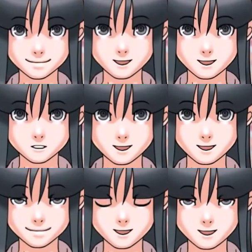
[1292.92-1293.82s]
There's a
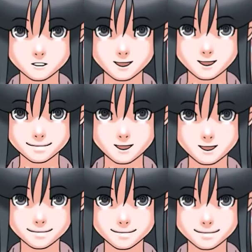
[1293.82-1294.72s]
scrap of paper shoved into
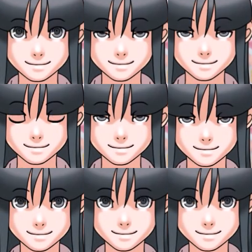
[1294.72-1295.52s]
the pocket of the